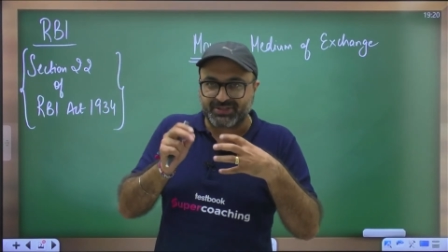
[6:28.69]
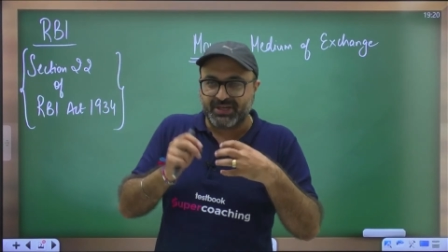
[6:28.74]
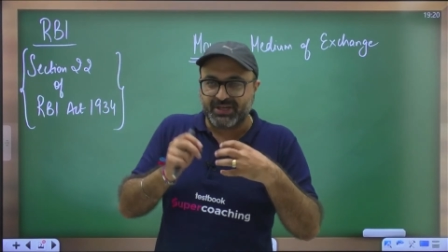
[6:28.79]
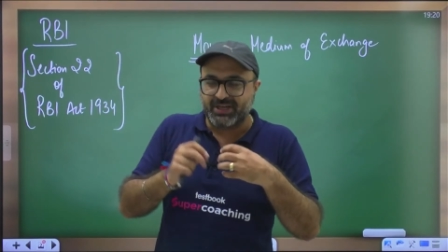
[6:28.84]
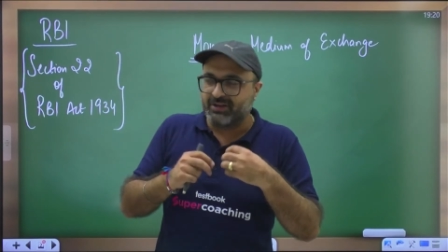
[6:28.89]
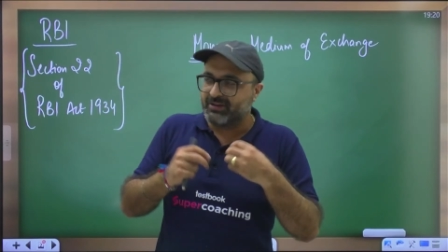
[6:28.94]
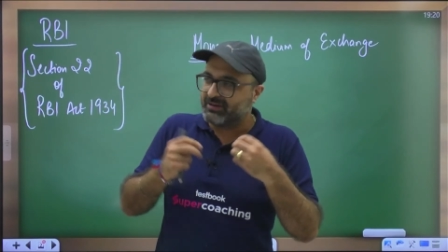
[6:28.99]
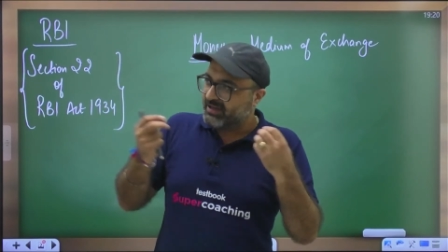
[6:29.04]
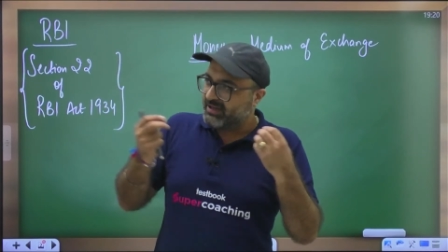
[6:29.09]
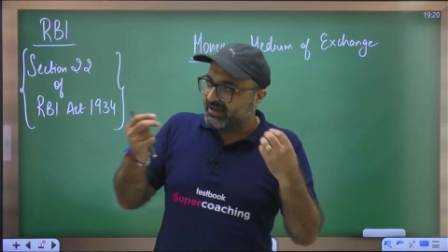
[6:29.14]

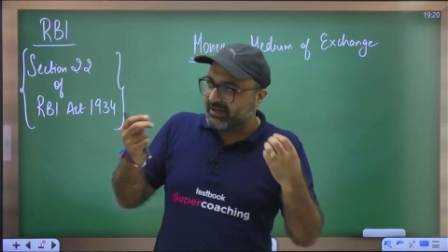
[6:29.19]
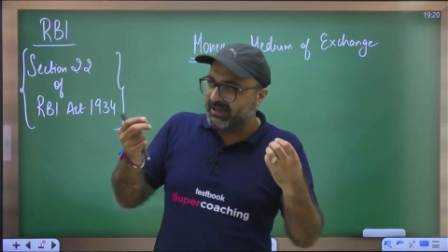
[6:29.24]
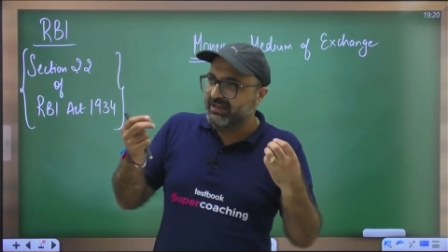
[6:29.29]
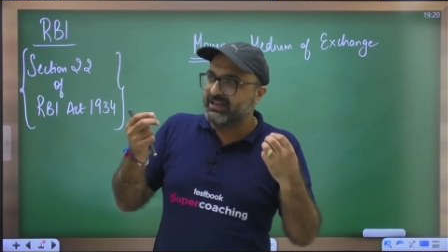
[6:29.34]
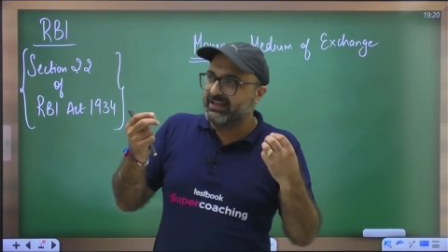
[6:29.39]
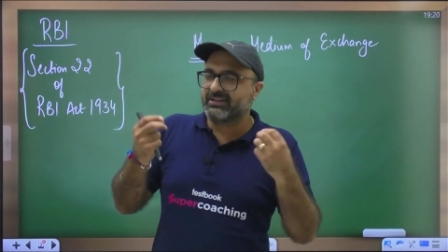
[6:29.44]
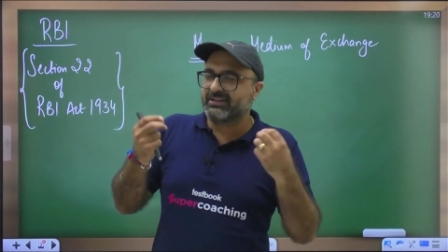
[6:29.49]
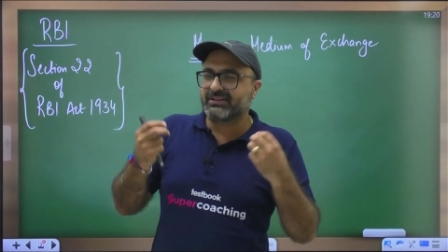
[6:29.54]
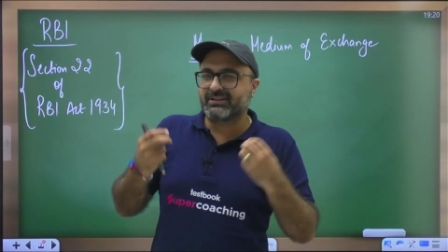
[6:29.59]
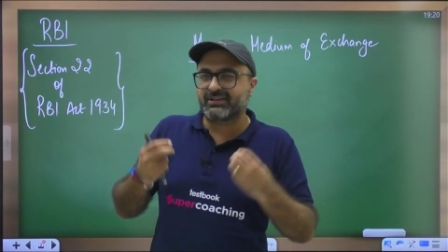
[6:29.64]
Earlier, the
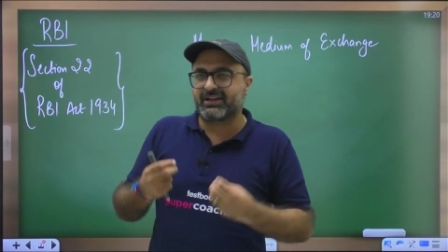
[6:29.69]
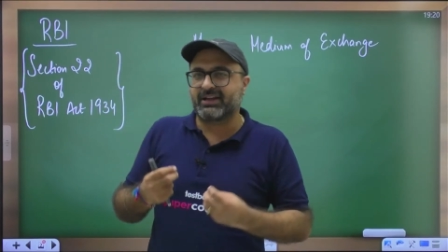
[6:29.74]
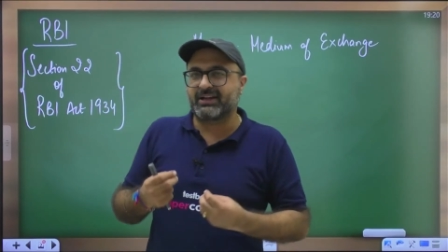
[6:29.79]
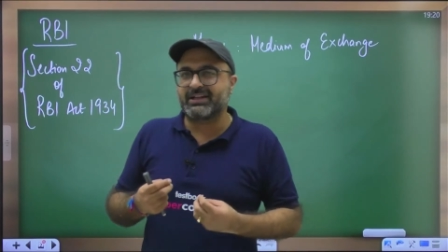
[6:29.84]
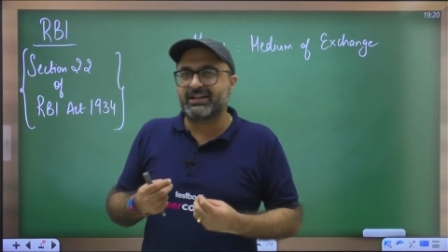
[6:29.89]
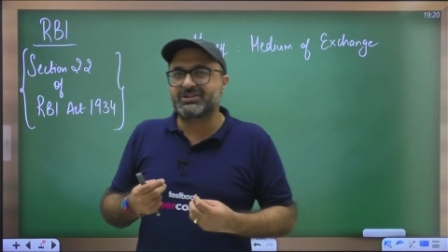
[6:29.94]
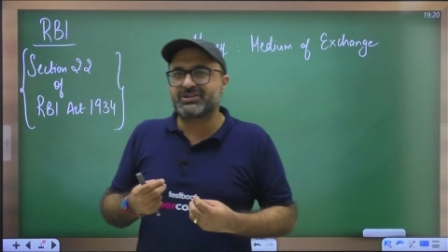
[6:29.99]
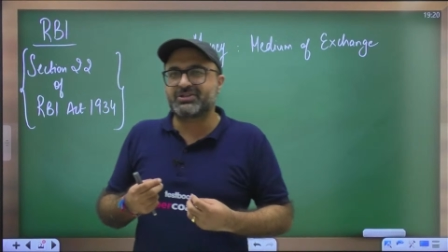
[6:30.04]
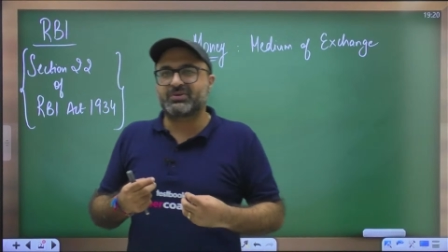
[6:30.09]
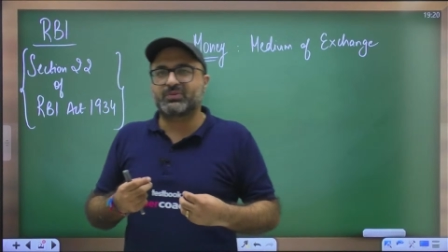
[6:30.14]
condition
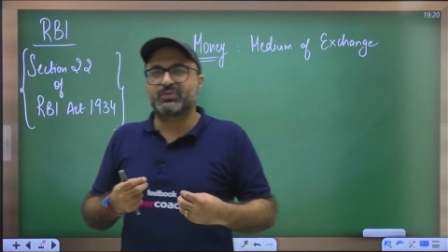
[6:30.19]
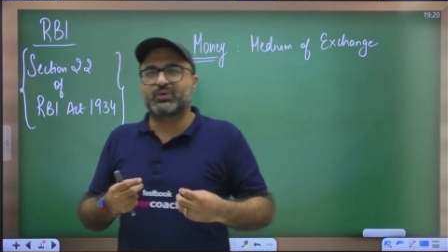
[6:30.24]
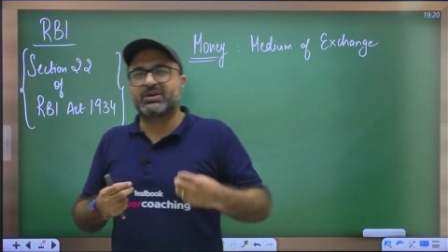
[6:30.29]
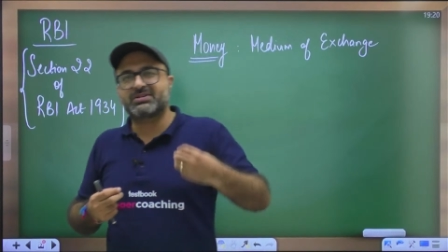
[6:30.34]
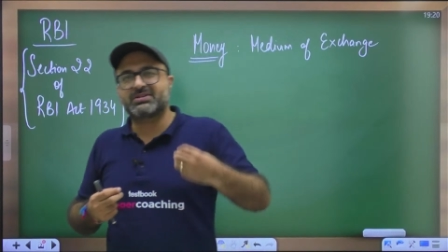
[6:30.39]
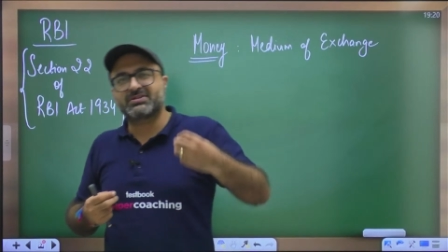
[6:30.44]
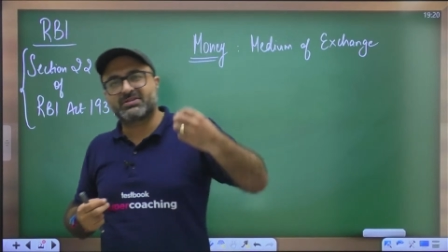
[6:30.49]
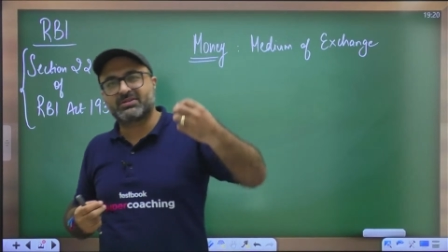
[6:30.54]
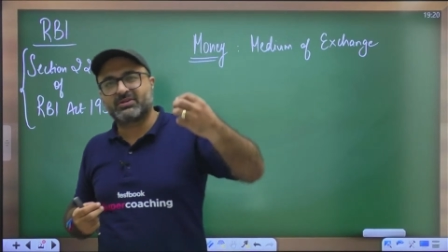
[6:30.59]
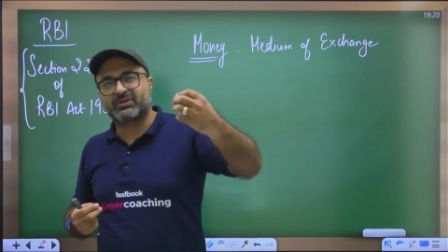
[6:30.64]
was
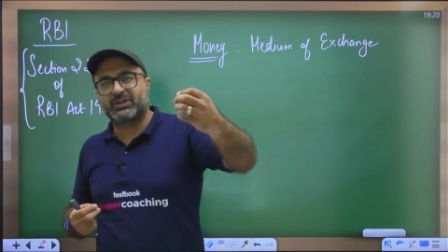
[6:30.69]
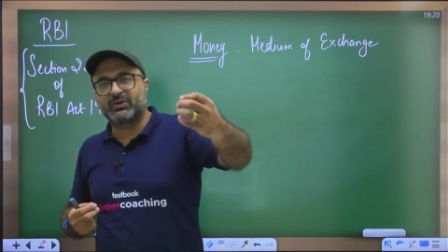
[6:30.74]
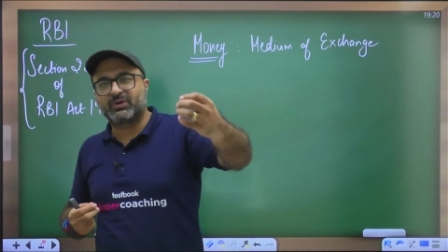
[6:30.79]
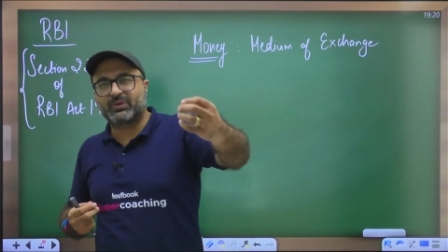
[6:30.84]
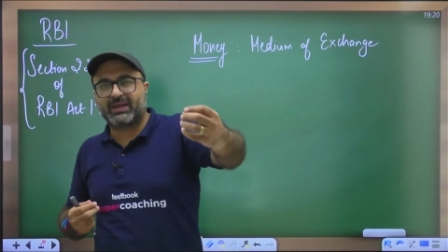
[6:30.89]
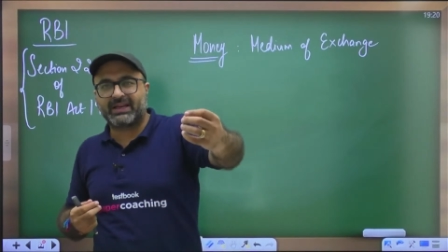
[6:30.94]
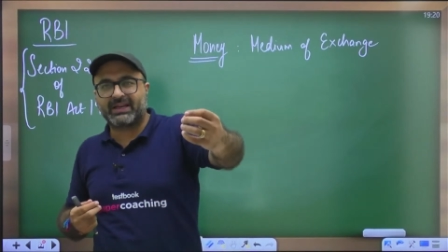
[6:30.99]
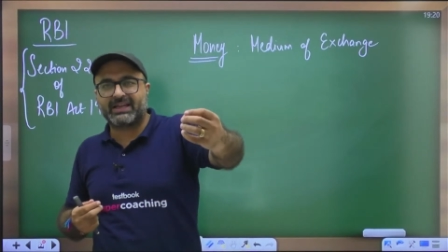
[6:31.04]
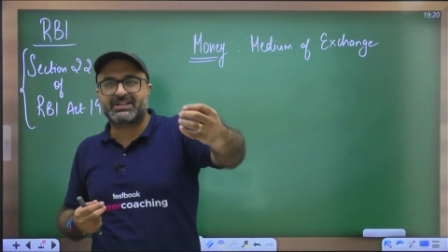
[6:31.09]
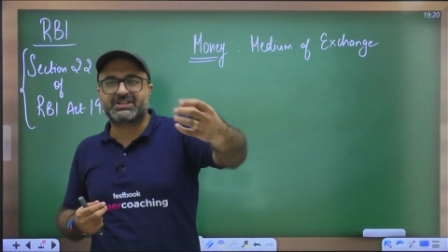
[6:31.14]
you can
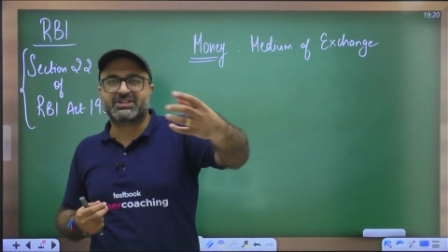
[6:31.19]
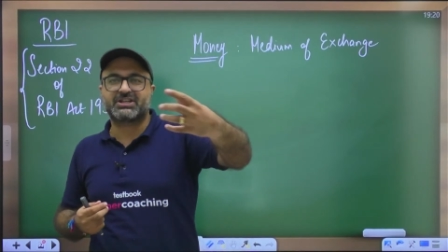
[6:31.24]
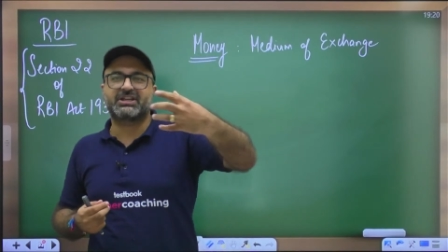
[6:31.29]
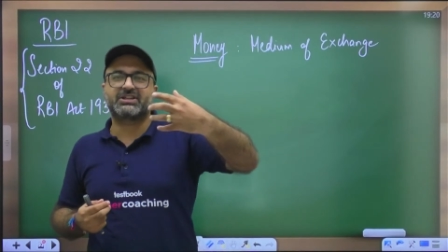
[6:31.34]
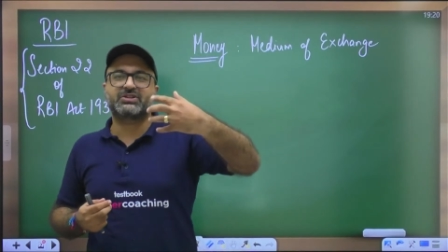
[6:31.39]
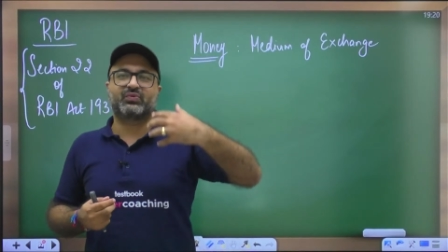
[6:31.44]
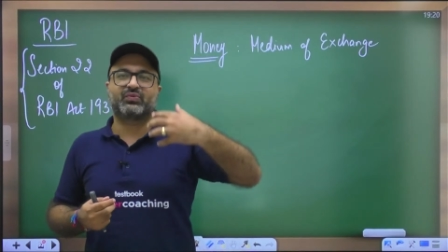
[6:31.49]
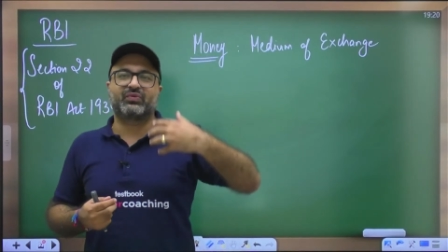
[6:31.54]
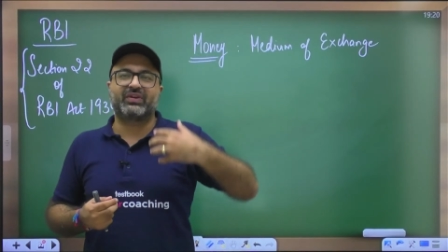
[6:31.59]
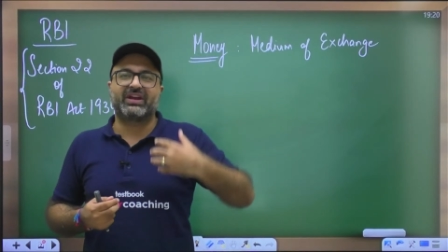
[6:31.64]
exchange
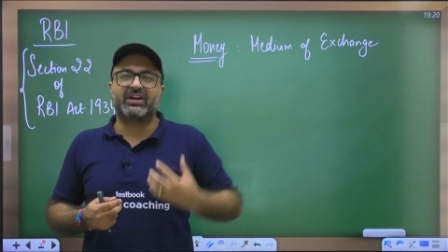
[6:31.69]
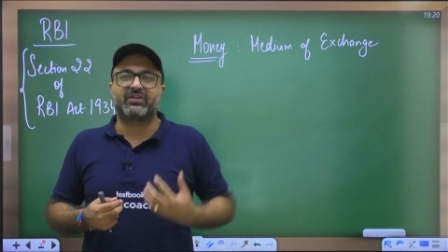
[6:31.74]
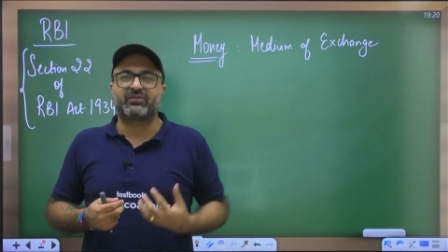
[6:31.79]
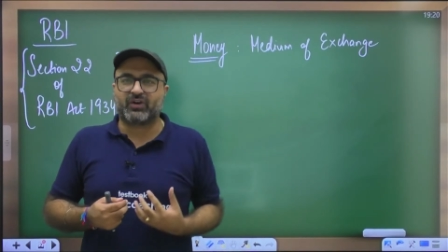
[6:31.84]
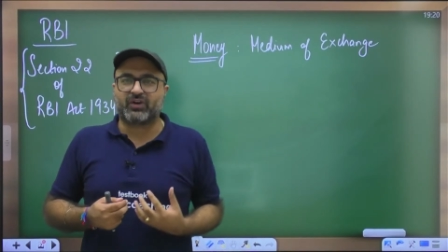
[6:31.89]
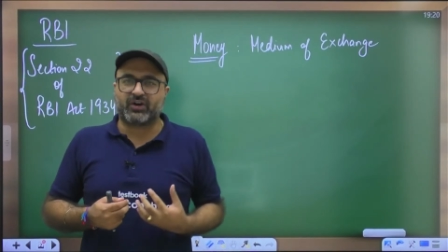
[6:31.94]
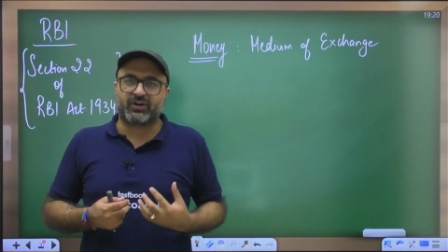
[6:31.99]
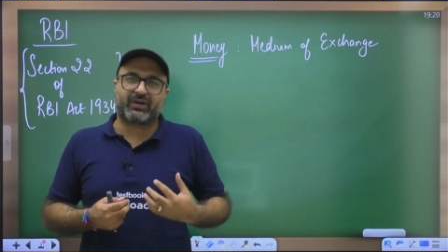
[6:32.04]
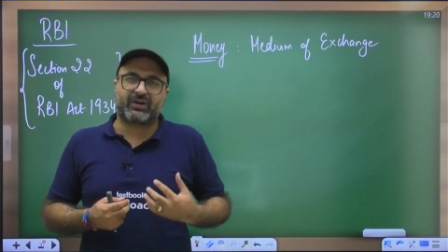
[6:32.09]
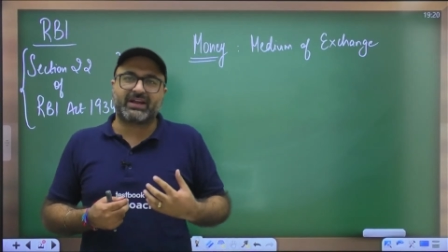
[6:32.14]
wheat for rice,